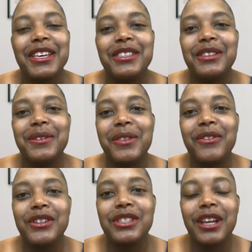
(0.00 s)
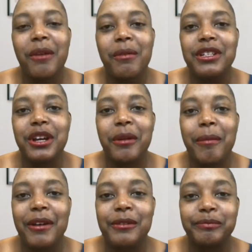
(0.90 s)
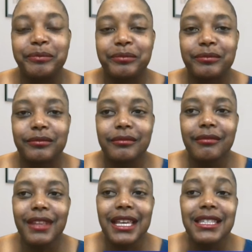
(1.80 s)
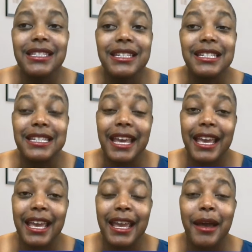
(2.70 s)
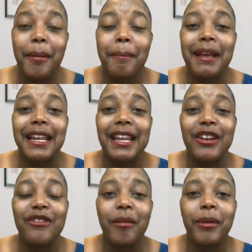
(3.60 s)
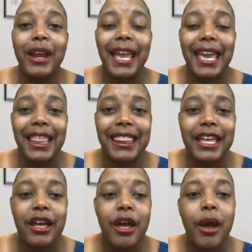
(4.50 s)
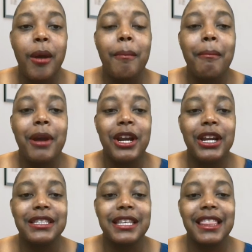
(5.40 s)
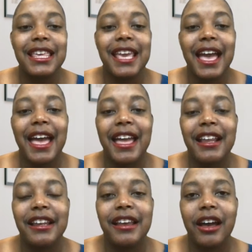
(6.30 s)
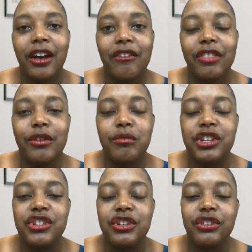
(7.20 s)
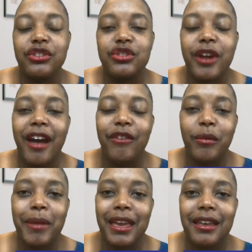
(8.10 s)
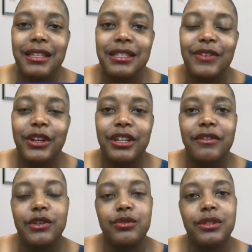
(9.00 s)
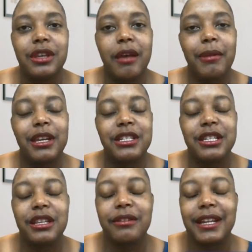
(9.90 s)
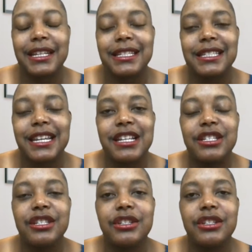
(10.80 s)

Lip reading: So, the first thing I want to talk about is today, Monday, November 8th, marks the end of the regional travel bans for individuals coming into the United States